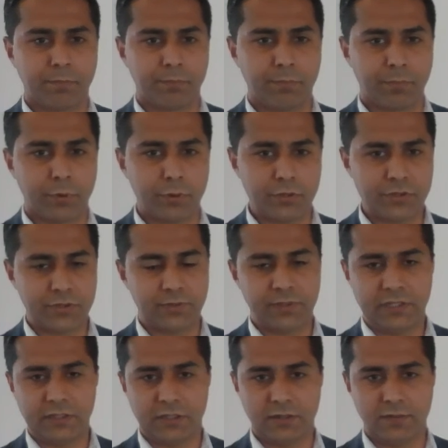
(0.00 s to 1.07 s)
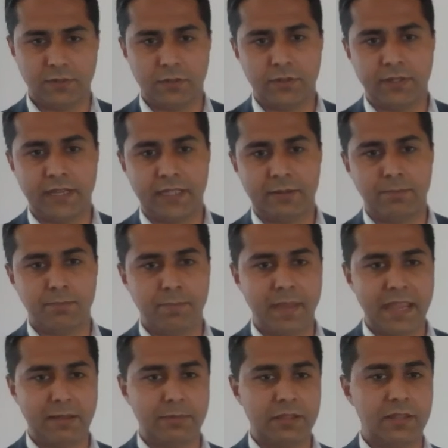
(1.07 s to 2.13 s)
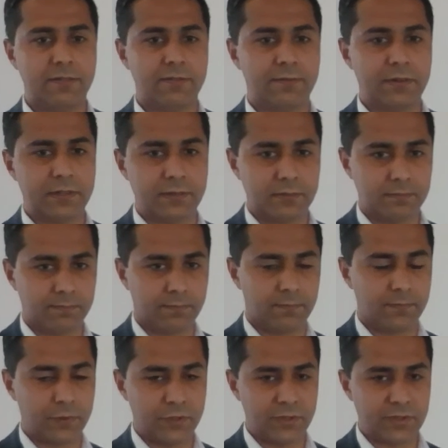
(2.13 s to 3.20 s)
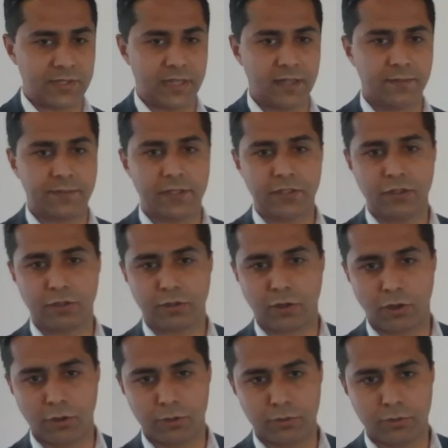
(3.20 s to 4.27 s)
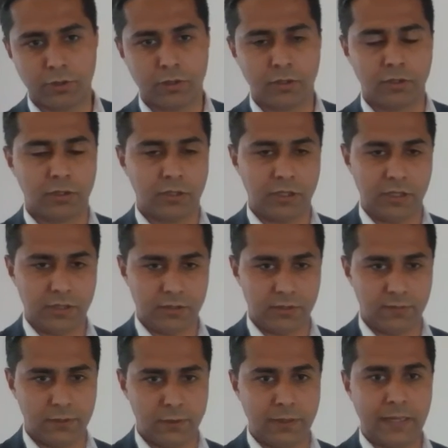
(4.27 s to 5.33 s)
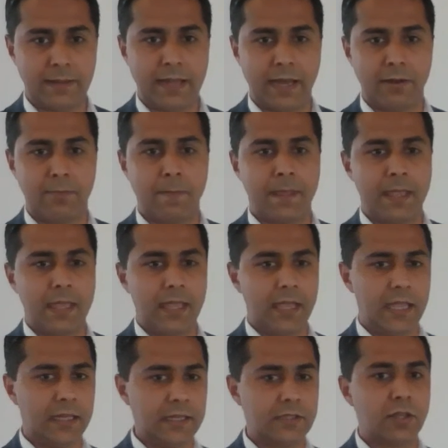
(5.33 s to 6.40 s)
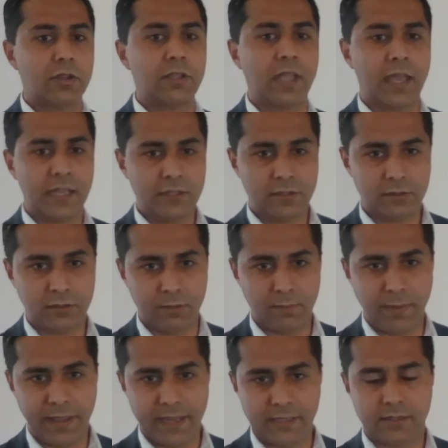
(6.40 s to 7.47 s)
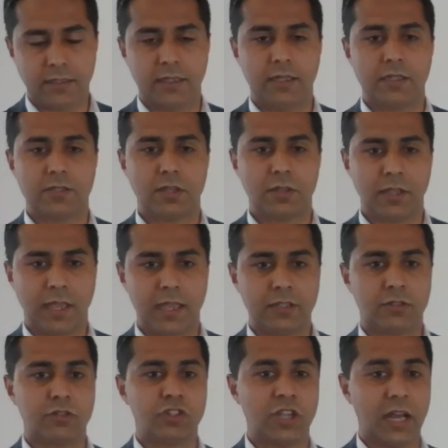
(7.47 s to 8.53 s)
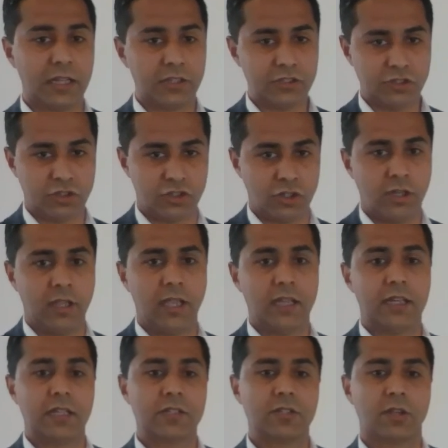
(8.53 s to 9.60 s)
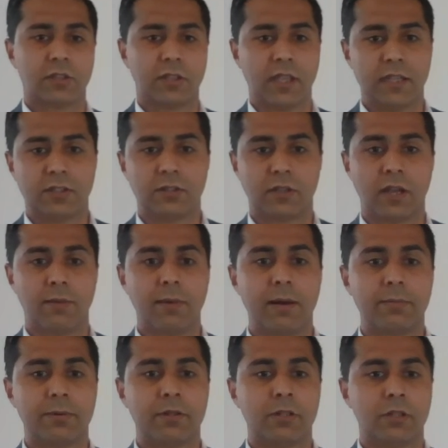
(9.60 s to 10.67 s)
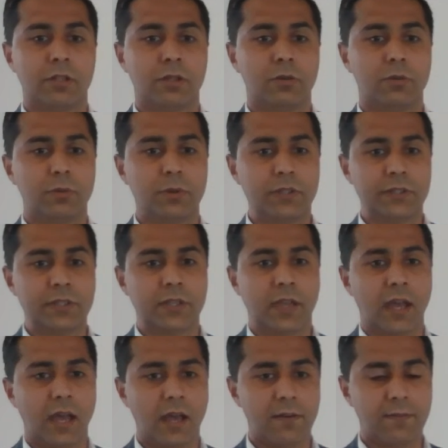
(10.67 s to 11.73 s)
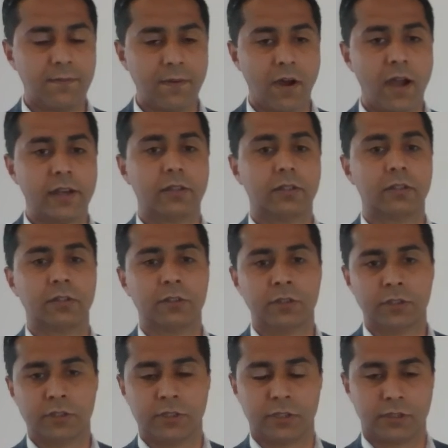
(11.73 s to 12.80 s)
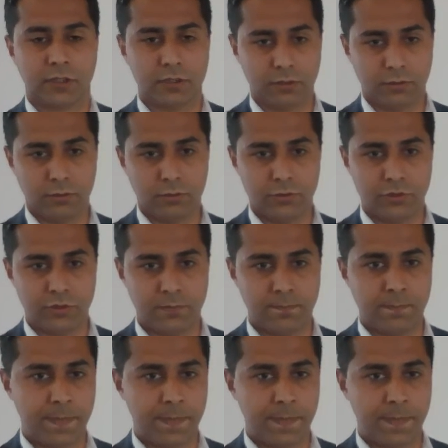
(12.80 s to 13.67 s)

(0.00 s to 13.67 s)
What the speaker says: points of the interview that may be different for yourself than your co-interviewer. Now, it is okay to debate, it is okay to challenge, and it's okay to come up with a final conclusion.